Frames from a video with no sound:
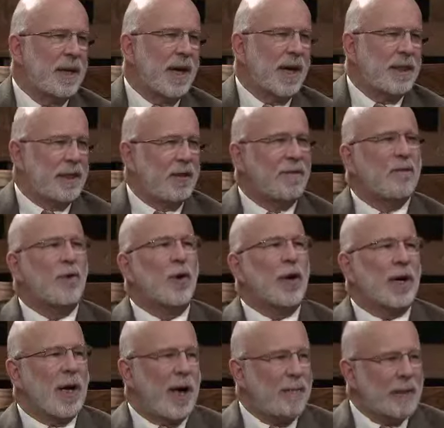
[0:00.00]
and therefore
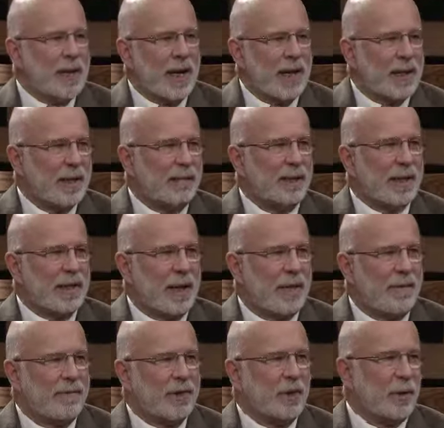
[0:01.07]
accommodate
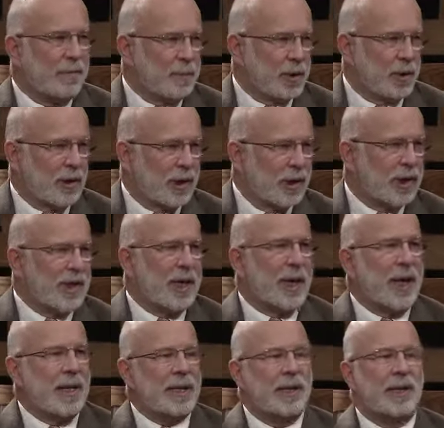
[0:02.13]
themselves to a pluralist
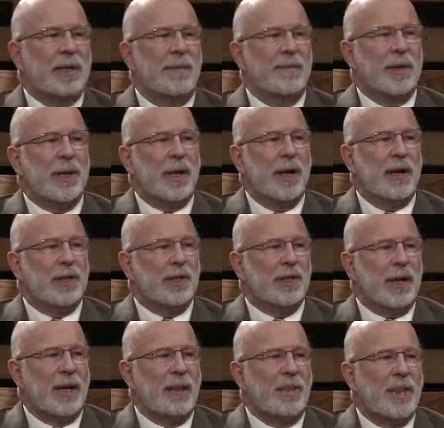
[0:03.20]
state, to something else,
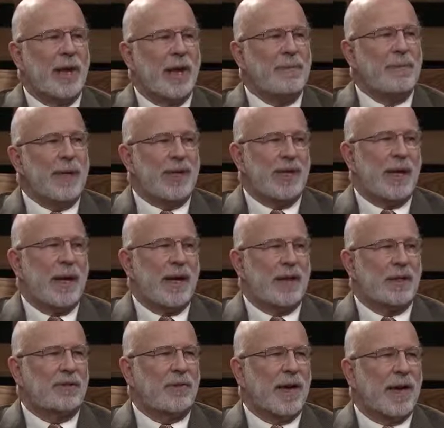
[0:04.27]
and then be
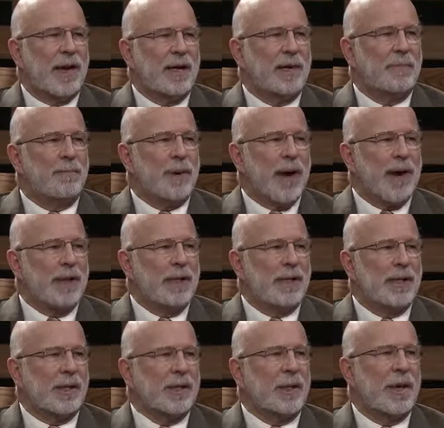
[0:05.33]
satisfied to
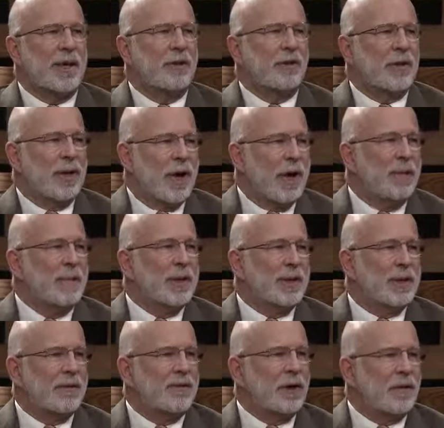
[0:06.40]
practice other
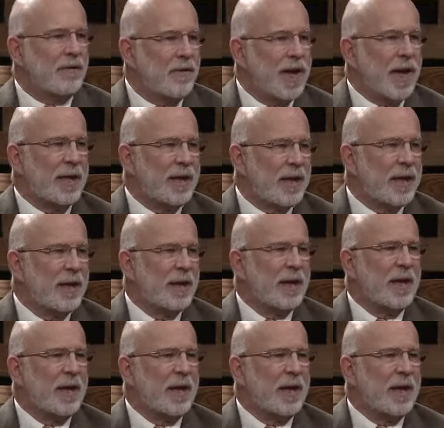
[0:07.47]
elements of their faith